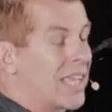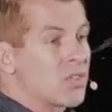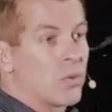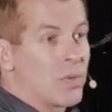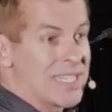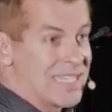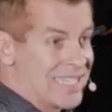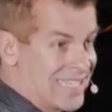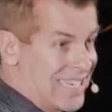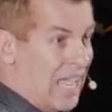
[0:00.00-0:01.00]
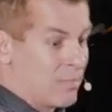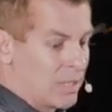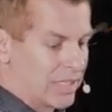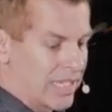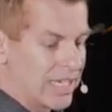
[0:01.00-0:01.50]
That's when we
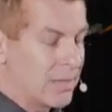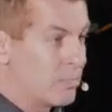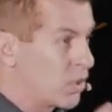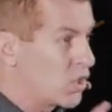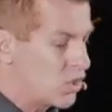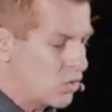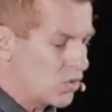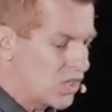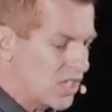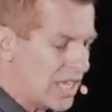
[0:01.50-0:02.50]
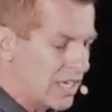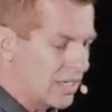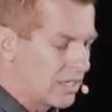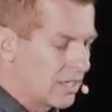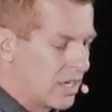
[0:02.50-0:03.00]
dabbled in and pursued
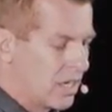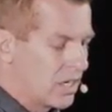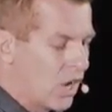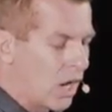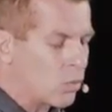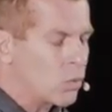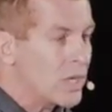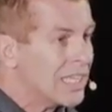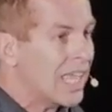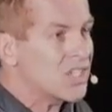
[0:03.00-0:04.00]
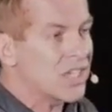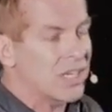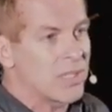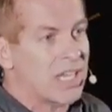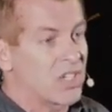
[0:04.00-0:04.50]
sin, not realizing
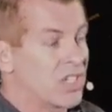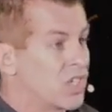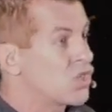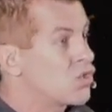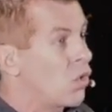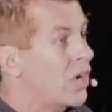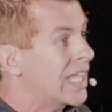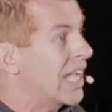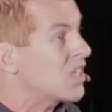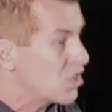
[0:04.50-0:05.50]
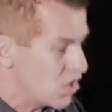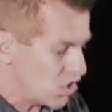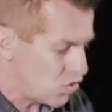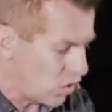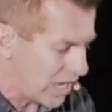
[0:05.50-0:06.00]
it was actually destroying us and
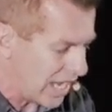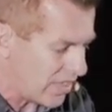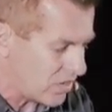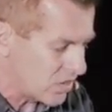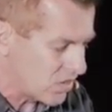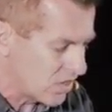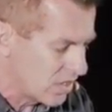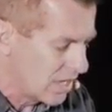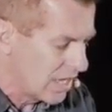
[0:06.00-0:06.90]
destroying others.